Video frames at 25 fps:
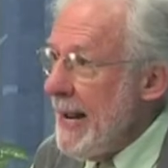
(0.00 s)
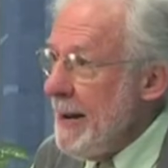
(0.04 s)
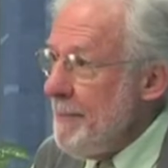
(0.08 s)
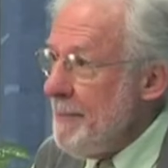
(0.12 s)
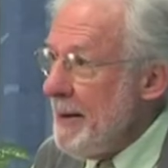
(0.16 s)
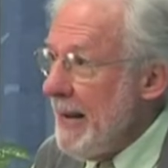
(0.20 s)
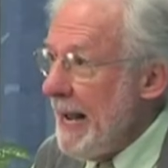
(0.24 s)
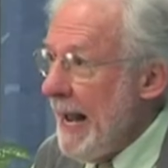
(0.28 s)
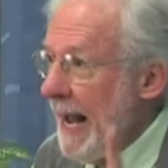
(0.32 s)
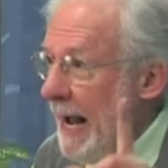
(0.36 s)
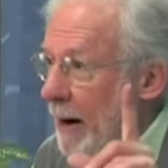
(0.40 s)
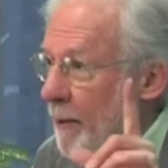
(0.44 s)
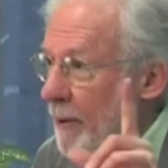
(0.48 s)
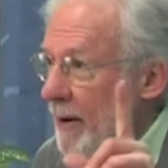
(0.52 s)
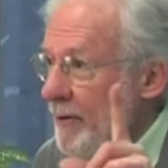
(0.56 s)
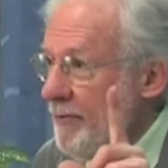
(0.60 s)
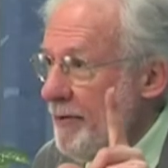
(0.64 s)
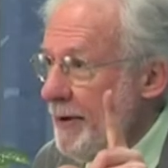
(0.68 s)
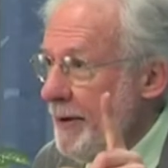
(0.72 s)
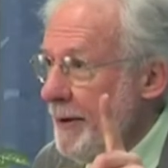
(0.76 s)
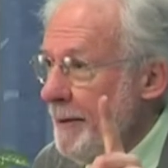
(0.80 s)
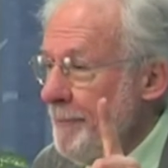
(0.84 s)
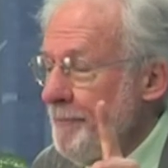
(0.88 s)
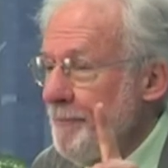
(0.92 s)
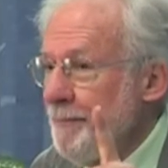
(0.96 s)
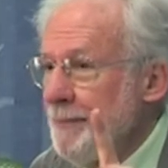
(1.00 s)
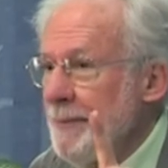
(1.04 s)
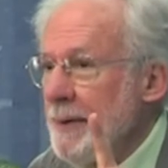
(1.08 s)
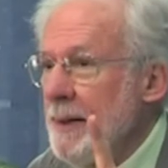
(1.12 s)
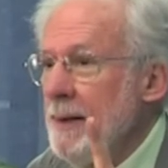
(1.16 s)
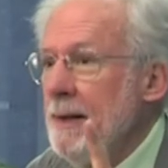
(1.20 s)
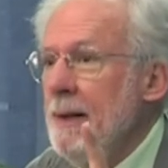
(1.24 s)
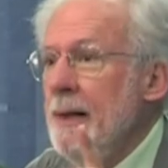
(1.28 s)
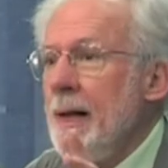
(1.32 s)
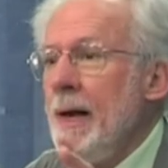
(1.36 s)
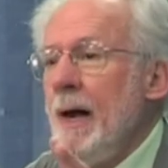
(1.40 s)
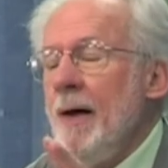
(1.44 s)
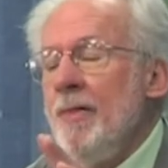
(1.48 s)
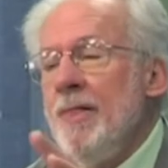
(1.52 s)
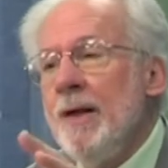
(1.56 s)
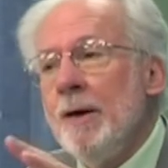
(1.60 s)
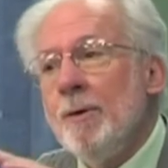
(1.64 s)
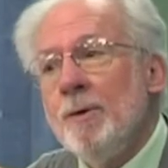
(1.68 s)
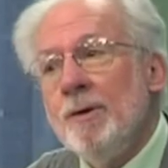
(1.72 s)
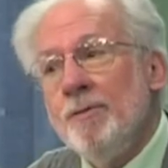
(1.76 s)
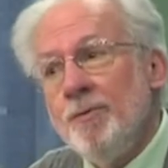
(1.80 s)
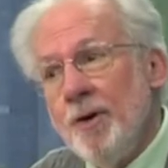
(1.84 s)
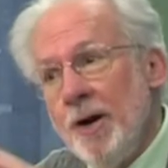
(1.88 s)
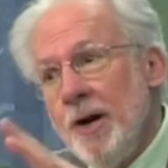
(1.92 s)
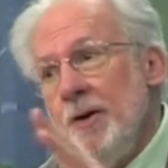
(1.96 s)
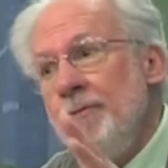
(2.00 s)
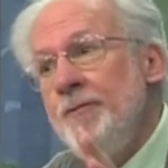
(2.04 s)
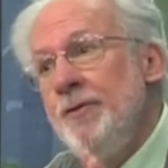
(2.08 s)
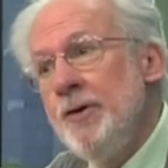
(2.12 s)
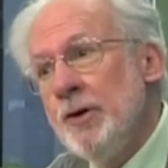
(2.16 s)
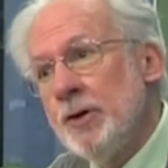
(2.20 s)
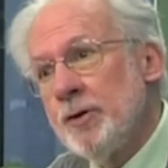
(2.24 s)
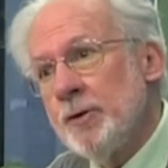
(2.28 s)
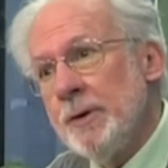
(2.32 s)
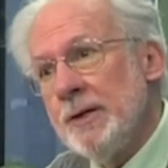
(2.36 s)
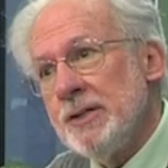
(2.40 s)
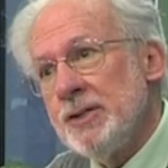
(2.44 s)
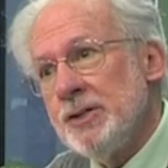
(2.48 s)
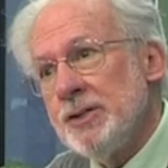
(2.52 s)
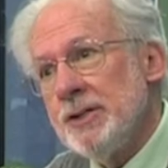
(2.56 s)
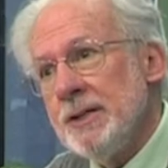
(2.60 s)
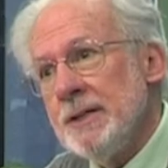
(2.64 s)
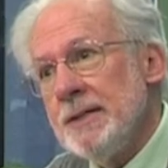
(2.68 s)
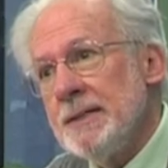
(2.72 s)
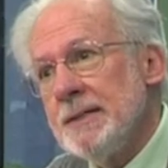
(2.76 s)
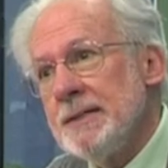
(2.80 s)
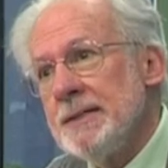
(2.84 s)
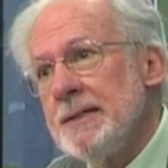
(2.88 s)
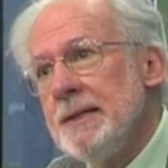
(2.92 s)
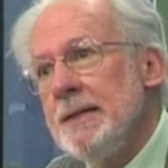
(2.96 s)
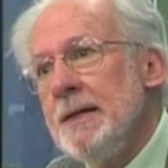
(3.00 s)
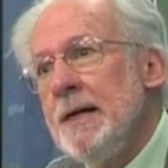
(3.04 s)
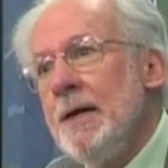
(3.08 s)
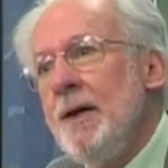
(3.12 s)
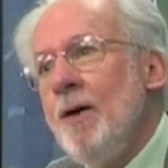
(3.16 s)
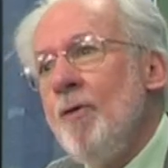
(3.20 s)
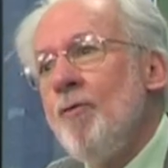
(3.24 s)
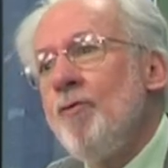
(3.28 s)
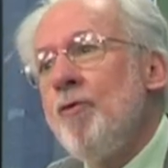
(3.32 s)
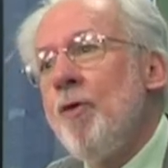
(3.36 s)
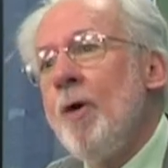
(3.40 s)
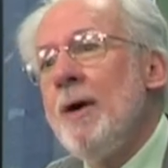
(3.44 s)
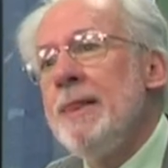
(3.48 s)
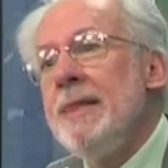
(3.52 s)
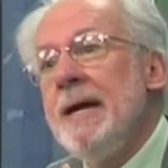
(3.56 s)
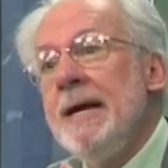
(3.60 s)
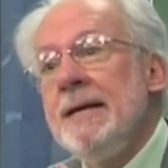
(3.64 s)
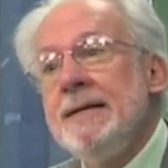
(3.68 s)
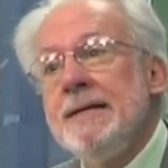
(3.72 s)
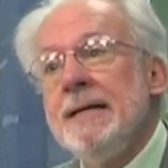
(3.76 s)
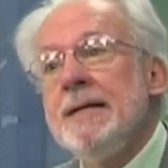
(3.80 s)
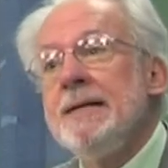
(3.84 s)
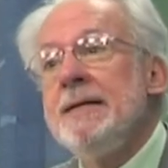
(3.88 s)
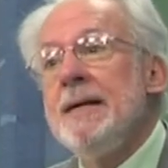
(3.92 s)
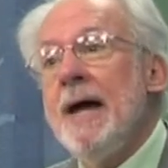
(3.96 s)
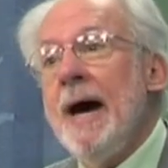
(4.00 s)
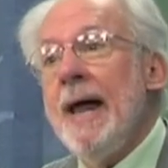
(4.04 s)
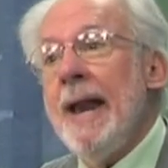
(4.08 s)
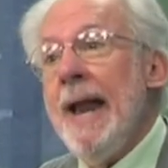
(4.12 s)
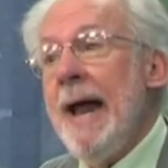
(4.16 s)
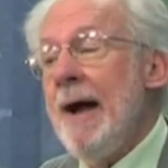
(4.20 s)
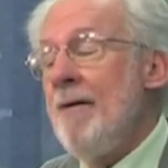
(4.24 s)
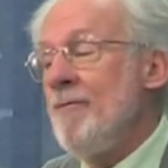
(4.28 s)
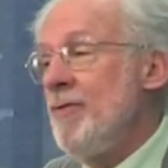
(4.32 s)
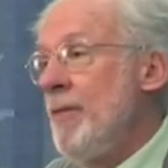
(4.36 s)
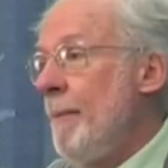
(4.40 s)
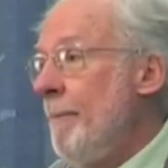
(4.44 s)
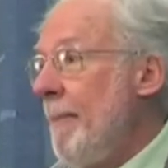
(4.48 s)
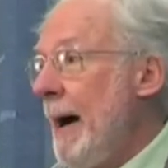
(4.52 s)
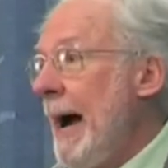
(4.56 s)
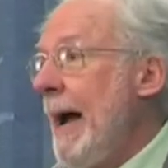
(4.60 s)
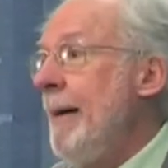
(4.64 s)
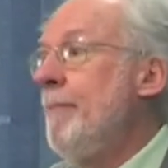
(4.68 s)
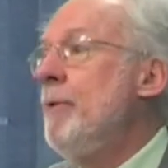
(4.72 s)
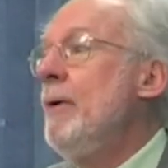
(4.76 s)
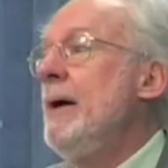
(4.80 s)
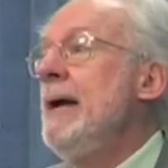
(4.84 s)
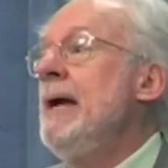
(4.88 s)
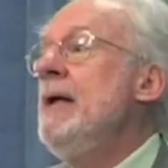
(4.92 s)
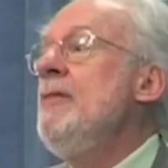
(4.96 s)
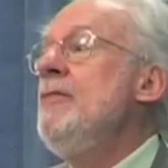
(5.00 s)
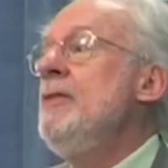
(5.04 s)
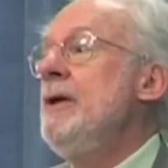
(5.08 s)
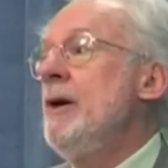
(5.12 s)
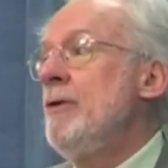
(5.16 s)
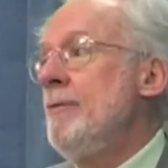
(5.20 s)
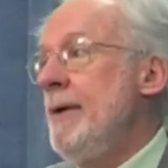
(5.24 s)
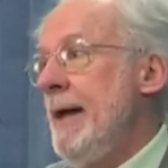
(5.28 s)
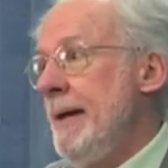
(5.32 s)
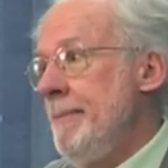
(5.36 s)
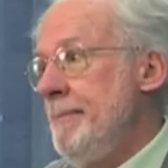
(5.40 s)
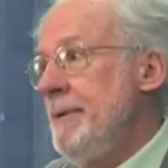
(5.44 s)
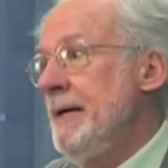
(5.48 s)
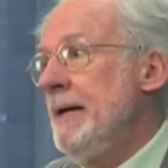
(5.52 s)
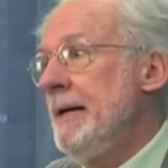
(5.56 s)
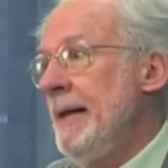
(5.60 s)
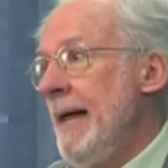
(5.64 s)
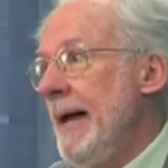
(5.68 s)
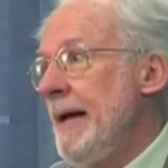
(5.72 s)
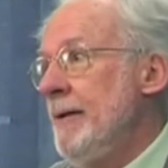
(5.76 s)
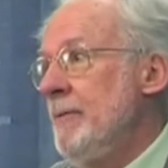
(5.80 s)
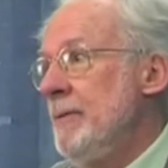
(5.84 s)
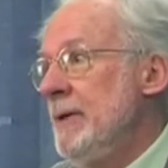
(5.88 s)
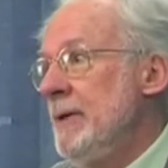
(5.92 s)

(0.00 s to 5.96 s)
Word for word: Arabia, however, there were very few Christians, for they did not have the Bible in the Arabian